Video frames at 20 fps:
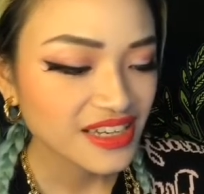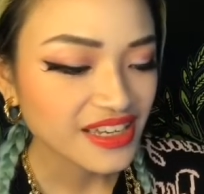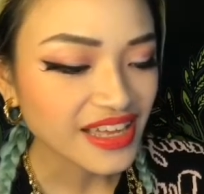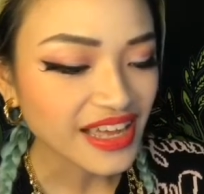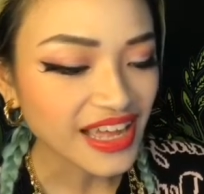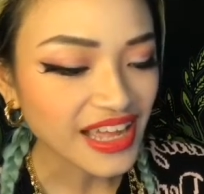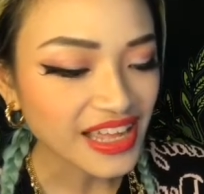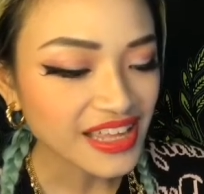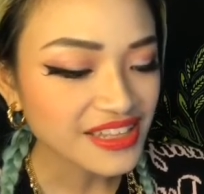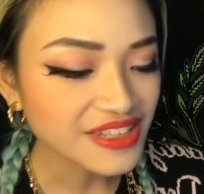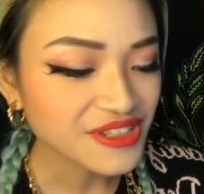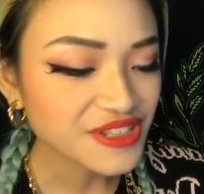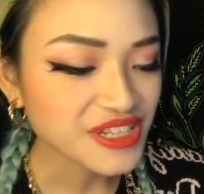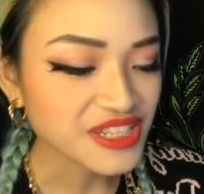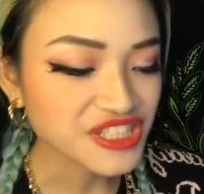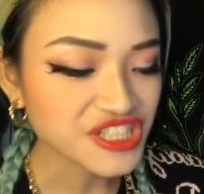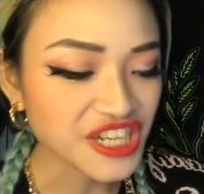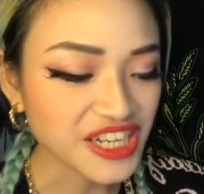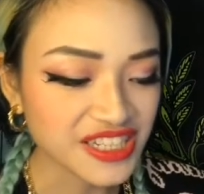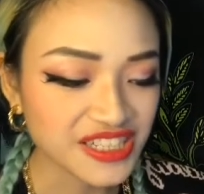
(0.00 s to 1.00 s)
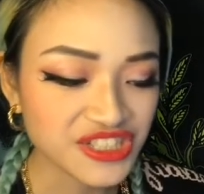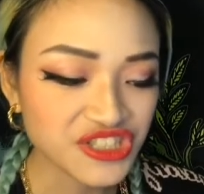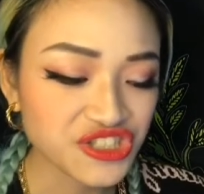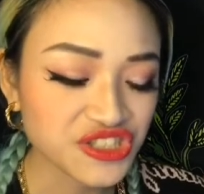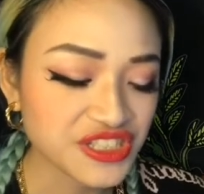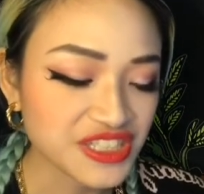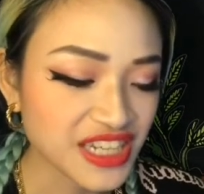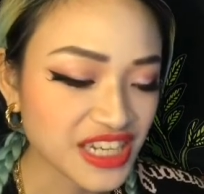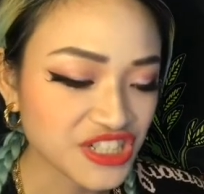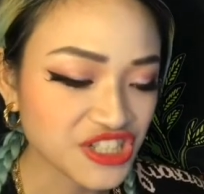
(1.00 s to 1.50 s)
and you can check this
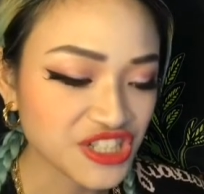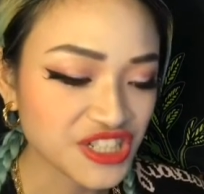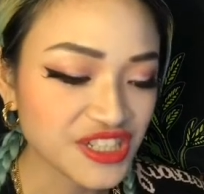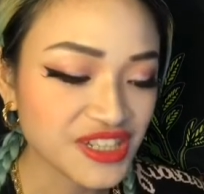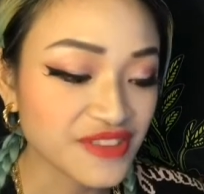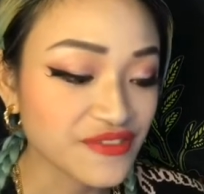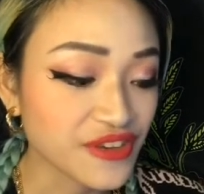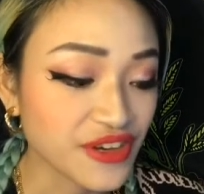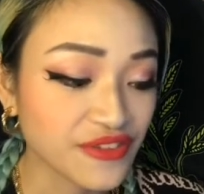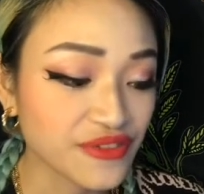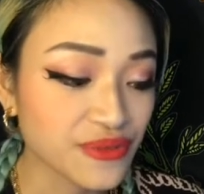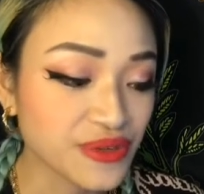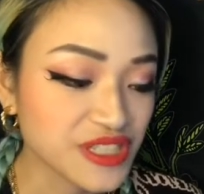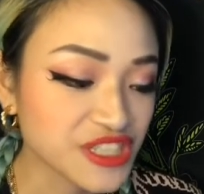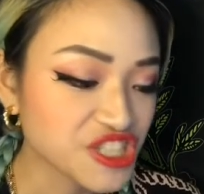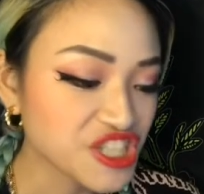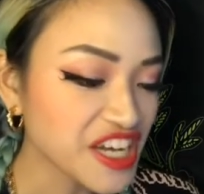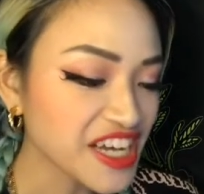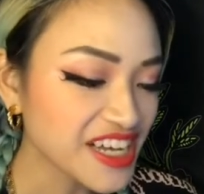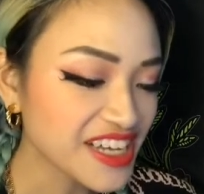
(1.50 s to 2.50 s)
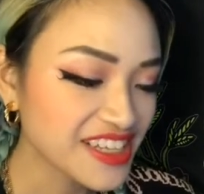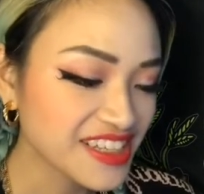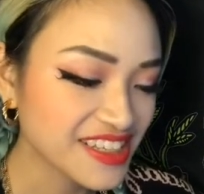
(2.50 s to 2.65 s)
transaction if you ever want to check.